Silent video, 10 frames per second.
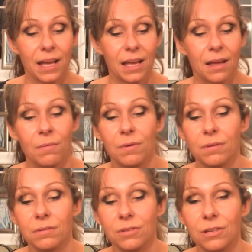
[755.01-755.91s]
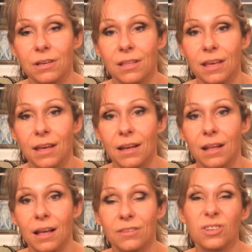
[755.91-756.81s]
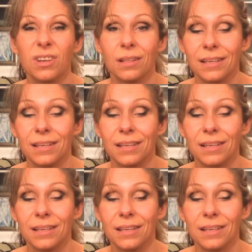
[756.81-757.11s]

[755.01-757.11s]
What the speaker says: And we'll show you that. I'll show you